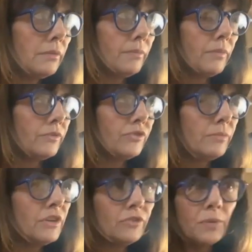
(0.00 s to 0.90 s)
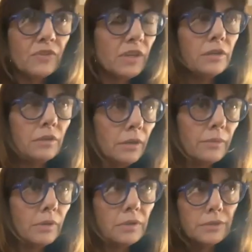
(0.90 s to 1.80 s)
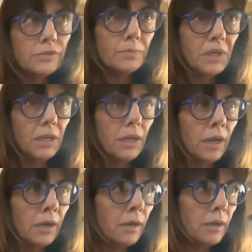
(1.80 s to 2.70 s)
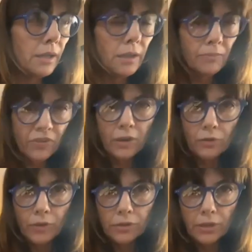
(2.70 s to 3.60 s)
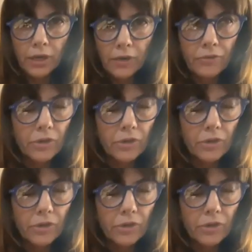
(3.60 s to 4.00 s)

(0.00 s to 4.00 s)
Jeremy expressed he not wanted to be himself on the cover.